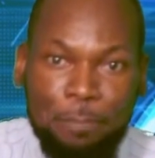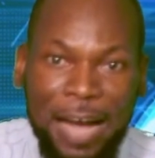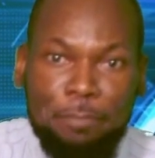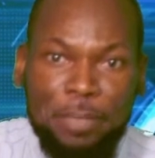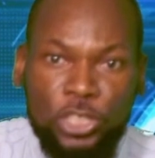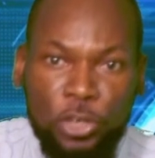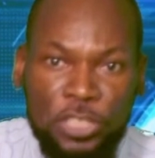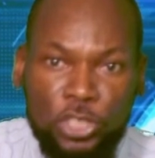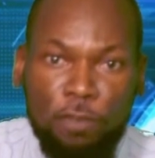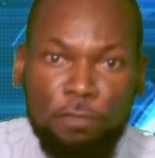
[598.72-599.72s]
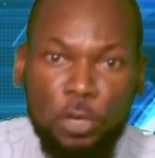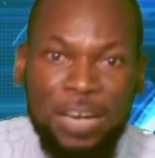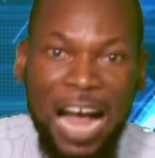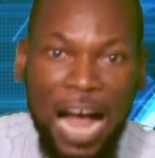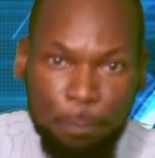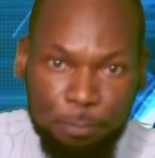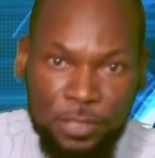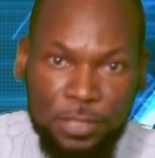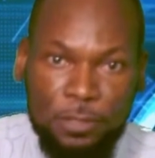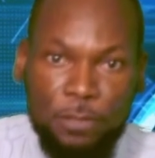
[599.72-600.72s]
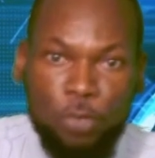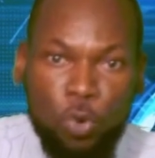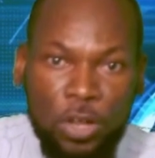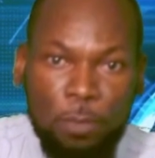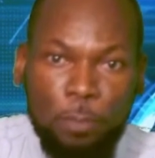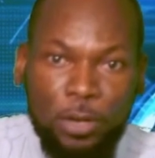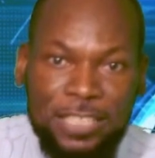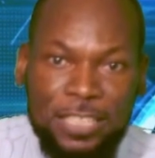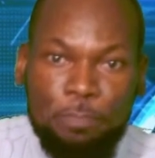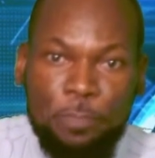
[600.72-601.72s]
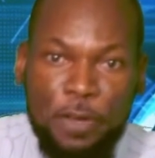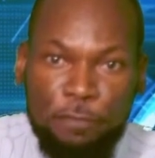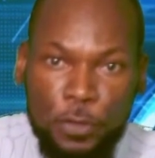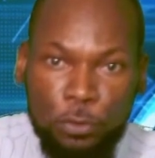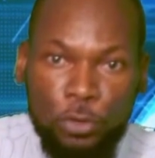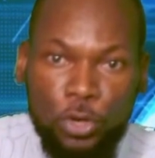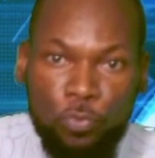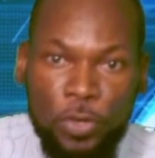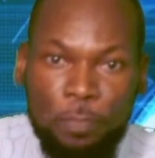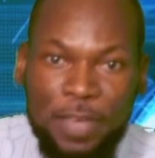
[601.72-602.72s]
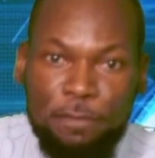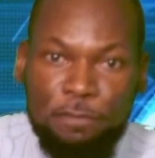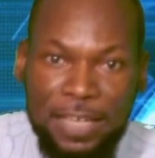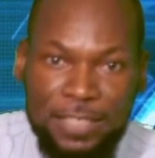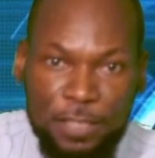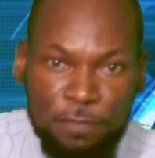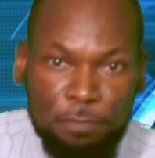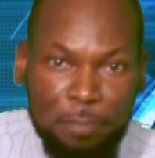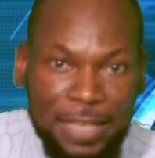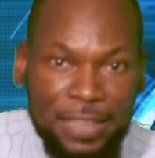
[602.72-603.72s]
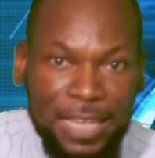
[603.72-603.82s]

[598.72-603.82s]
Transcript: by majority of loan apps. Google policy preview will be effective May